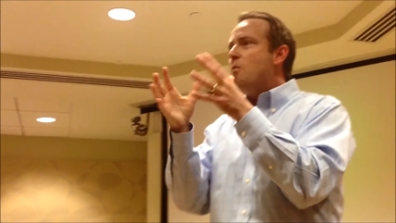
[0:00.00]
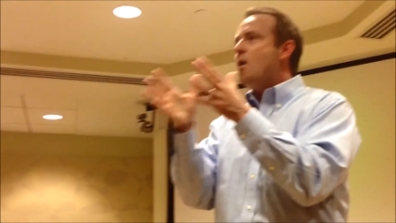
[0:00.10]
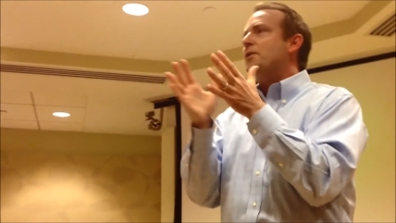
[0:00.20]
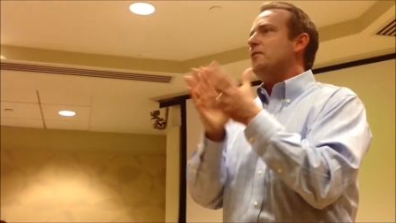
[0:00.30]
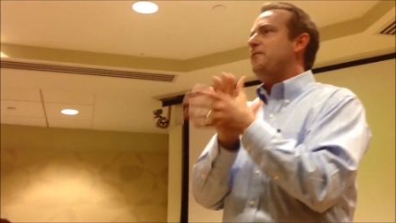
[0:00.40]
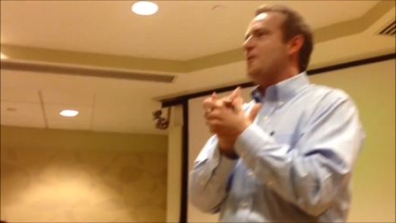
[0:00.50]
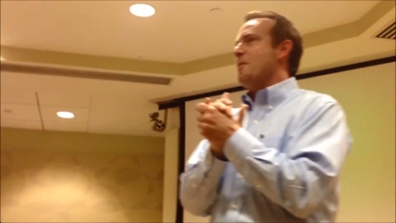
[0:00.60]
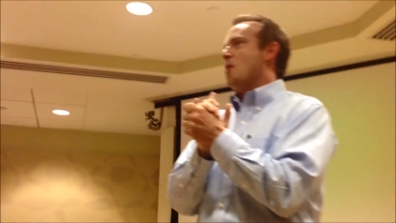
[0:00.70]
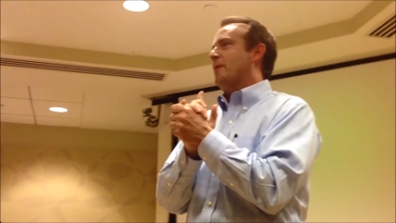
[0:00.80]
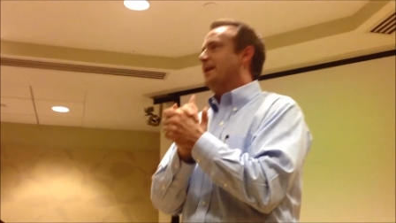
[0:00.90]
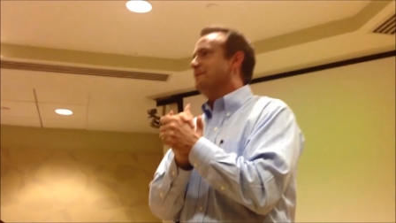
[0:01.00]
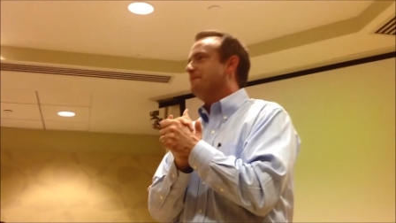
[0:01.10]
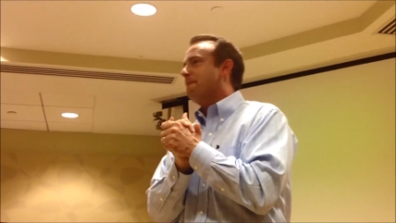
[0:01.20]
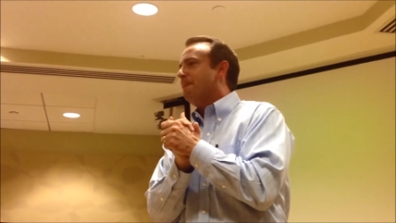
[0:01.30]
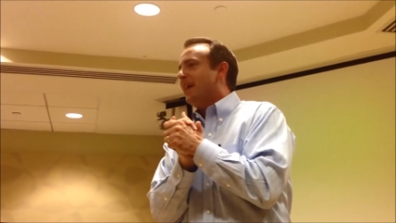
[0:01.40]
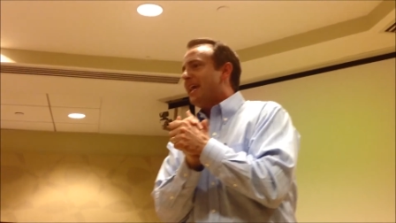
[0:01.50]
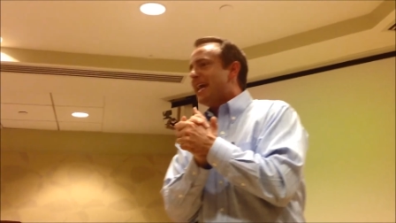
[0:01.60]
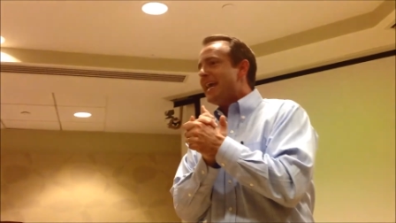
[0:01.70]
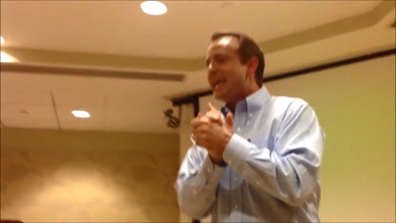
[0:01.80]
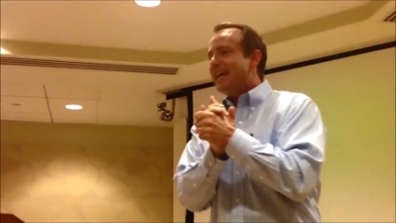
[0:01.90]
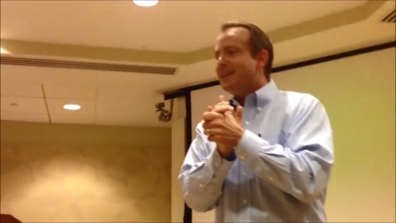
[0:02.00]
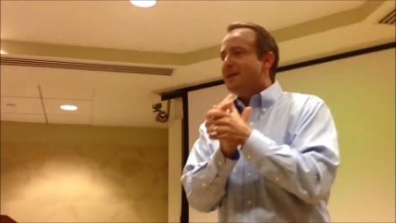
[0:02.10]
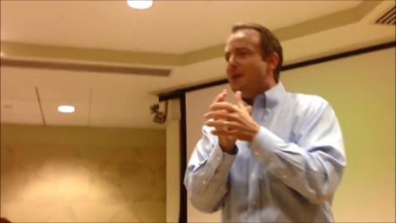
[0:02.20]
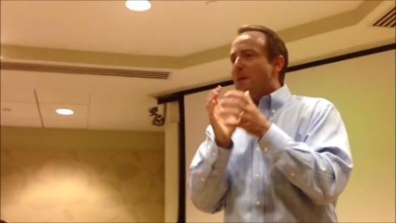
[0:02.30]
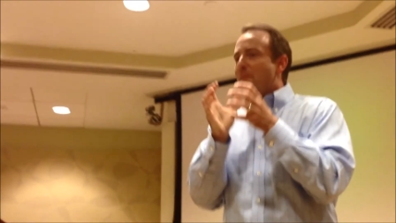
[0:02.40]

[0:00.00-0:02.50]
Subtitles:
wonderful moment. And